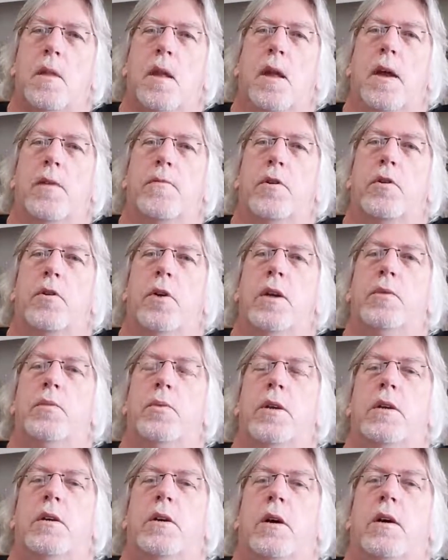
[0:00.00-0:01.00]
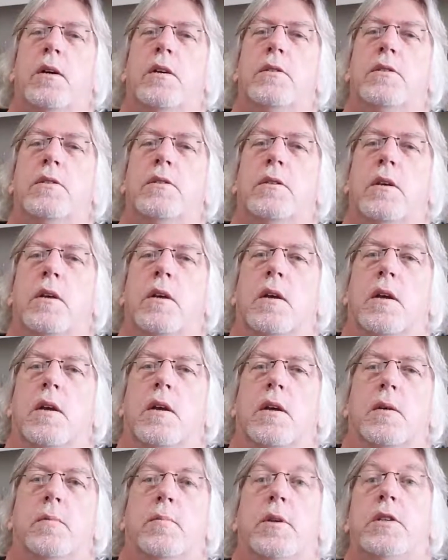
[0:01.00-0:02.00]
Have a great week, guys.
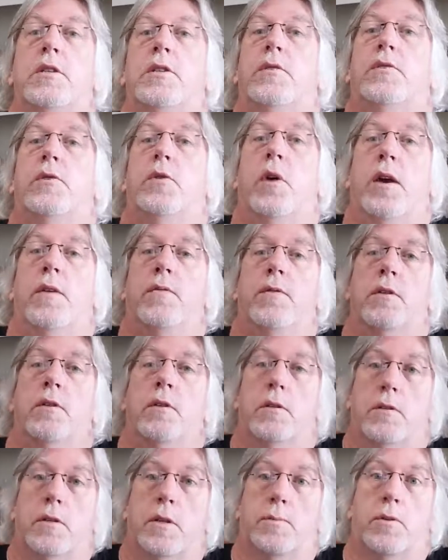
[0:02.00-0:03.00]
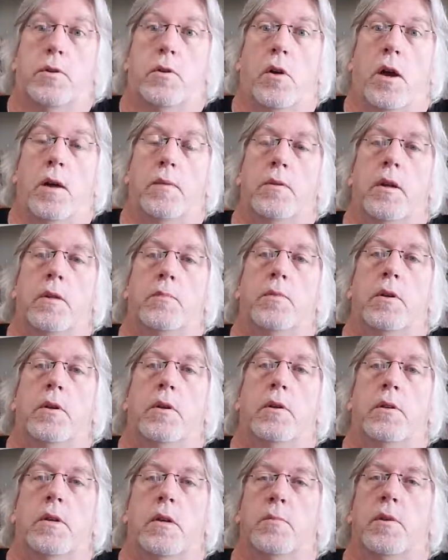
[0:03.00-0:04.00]
Please, if you haven't, subscribe down
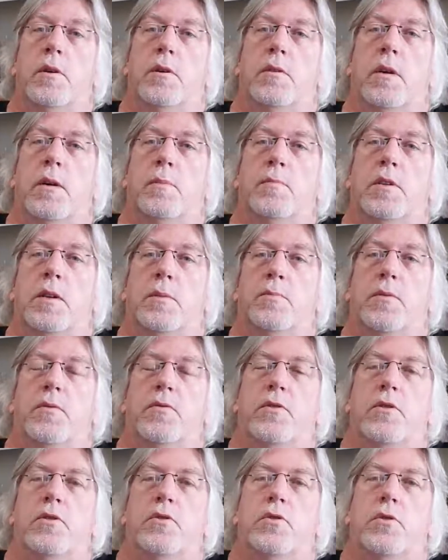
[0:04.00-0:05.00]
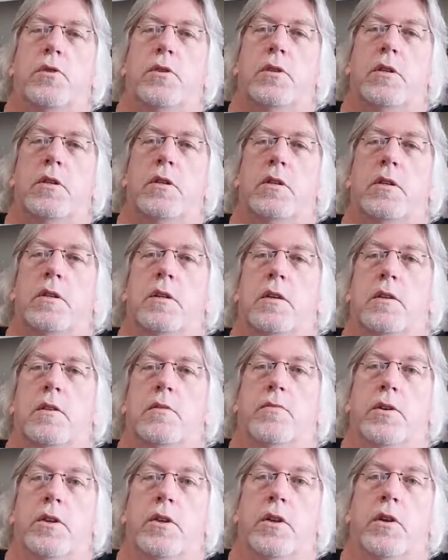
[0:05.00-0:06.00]
below. Give me a thumbs up if you enjoy the
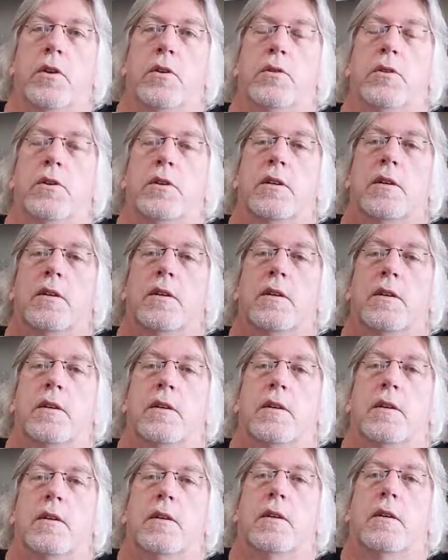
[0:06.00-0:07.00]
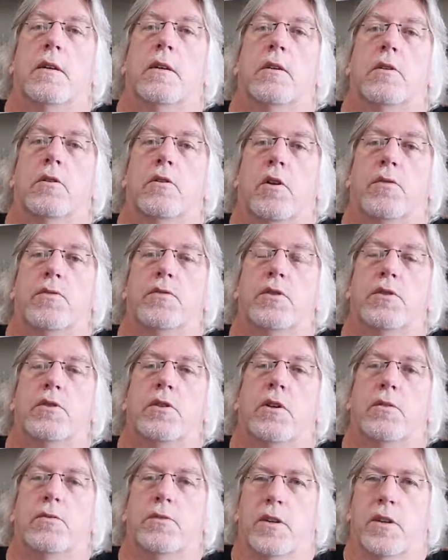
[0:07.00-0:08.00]
video. Look after
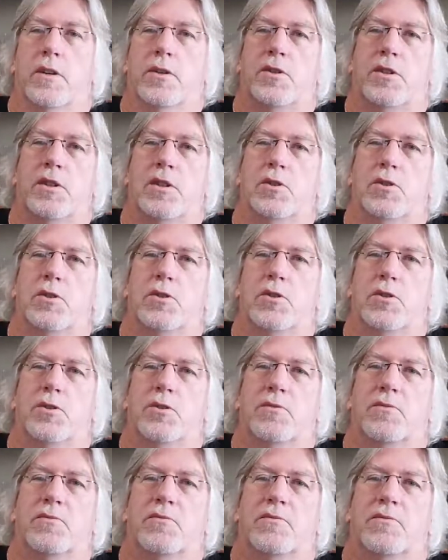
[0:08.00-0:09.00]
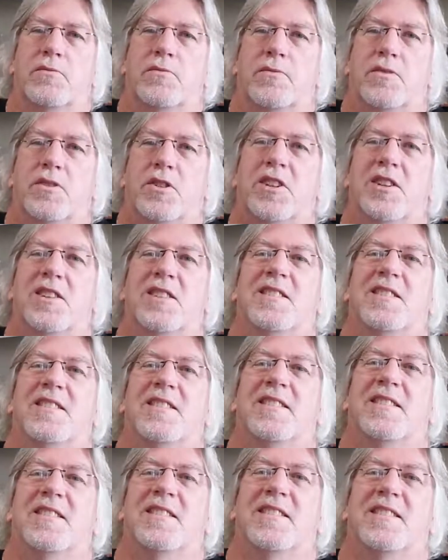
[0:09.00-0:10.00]
yourselves, and I'll see you soon.
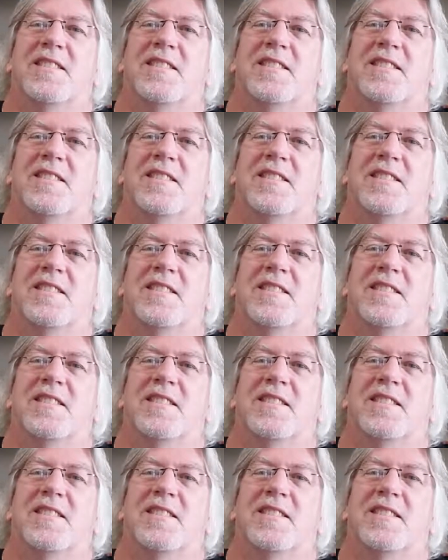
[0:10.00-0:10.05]
Cheers.